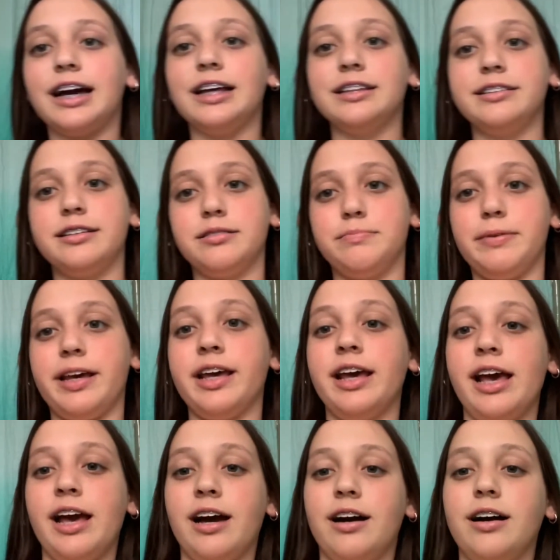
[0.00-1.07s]
a little bit
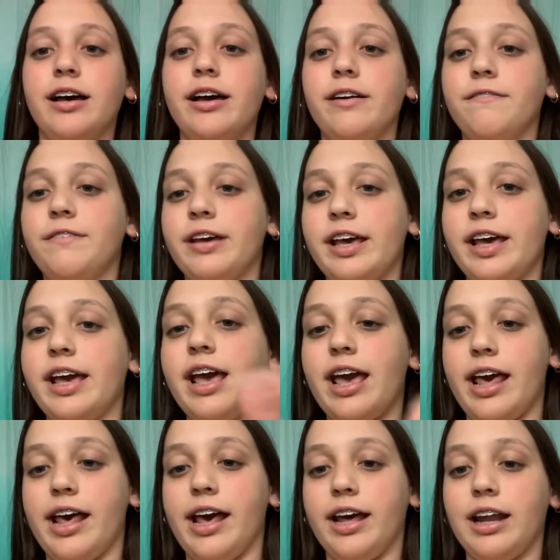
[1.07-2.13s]
of it
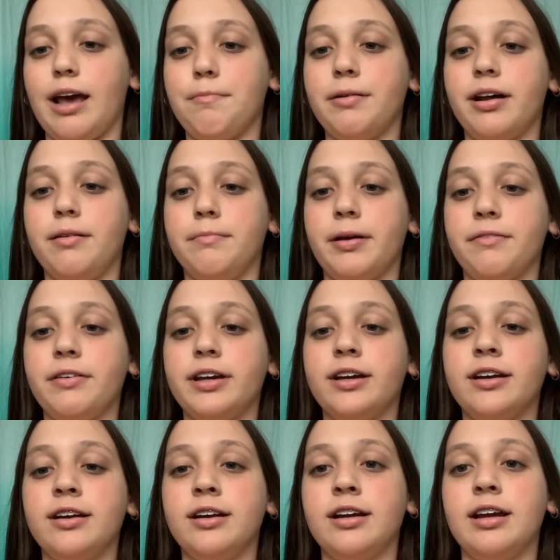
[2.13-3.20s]
and I put it on my
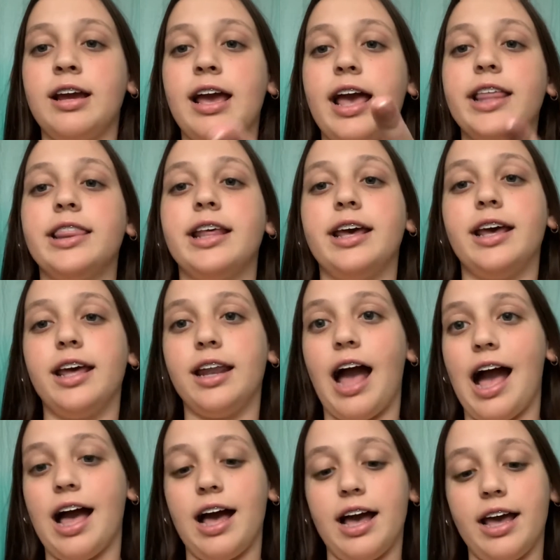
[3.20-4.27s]
finger. And then
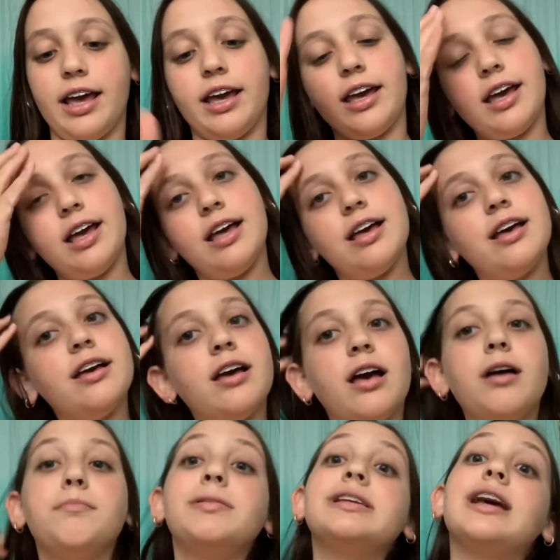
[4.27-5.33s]
I
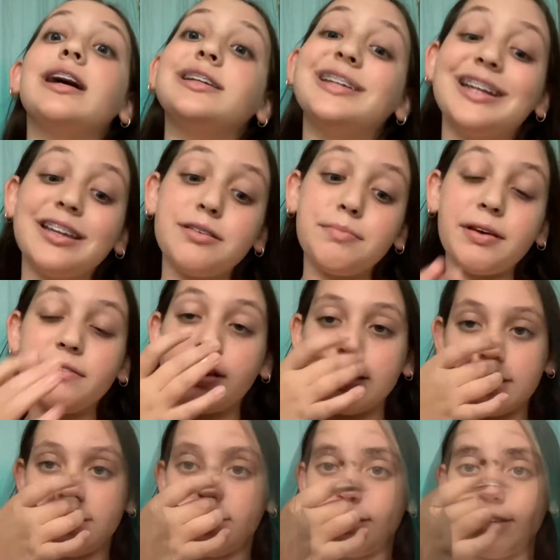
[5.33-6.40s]
massage it into my
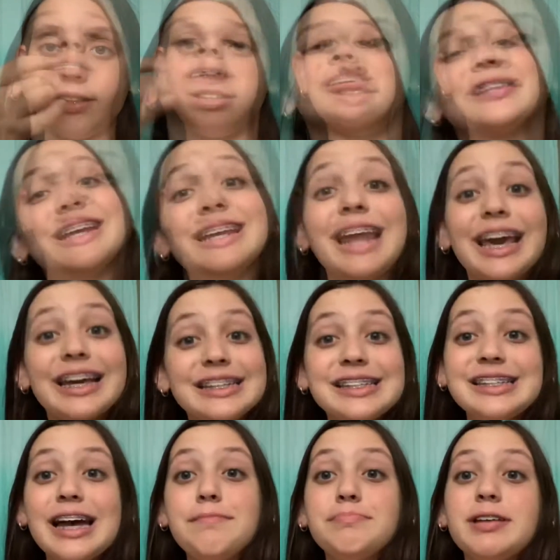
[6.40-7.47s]
face. So the next
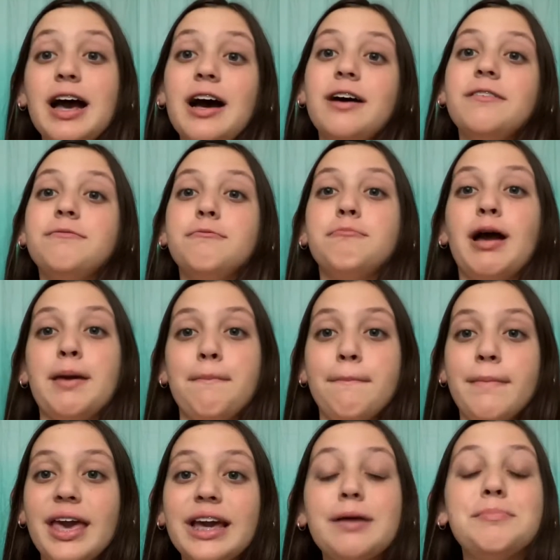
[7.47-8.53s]
step of my
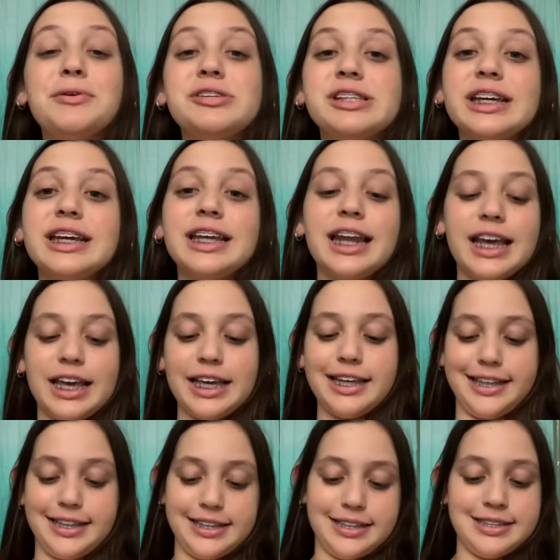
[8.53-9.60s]
makeup routine
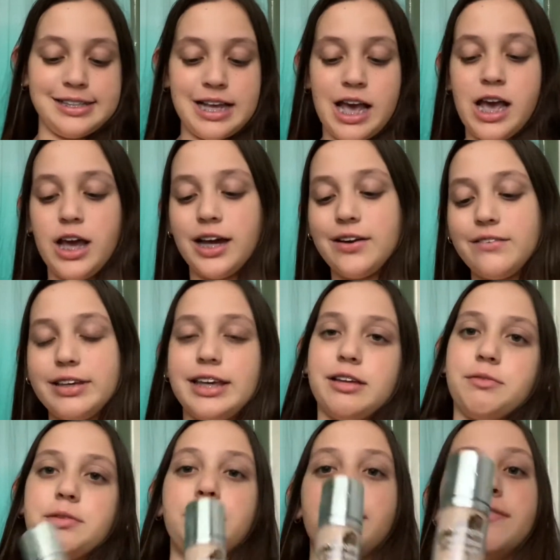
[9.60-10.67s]
is going in
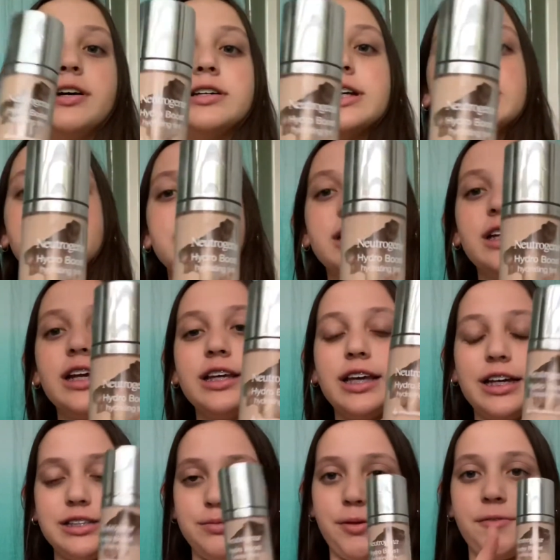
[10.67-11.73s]
with my foundation.
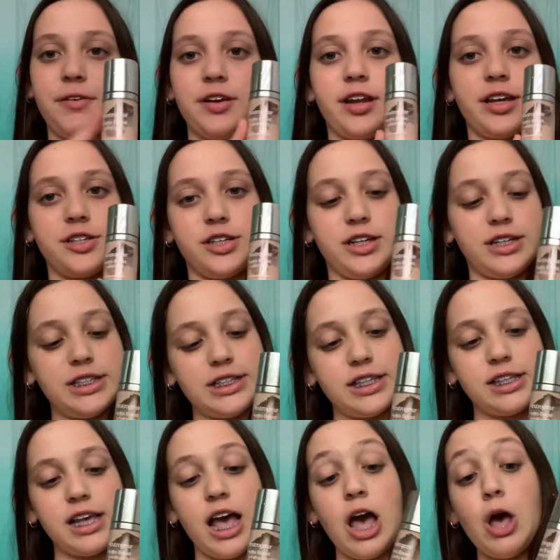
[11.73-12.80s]
Yes, my foundation
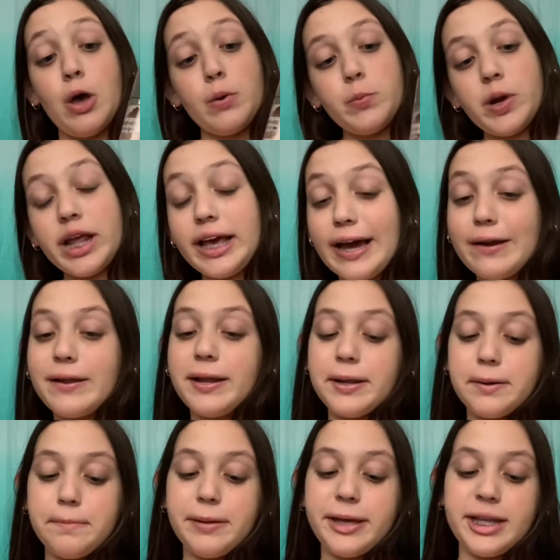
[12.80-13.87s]
is running out a
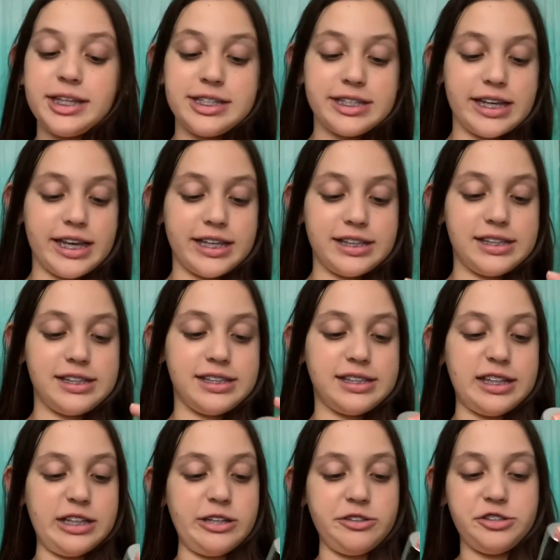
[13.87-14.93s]
little bit. It's the
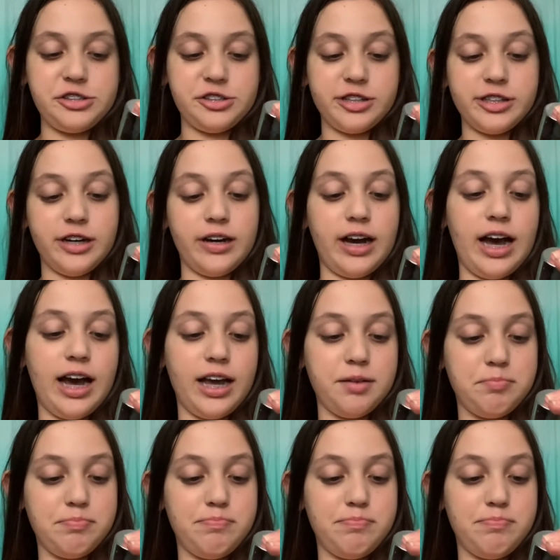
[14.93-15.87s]
Neutrogena High...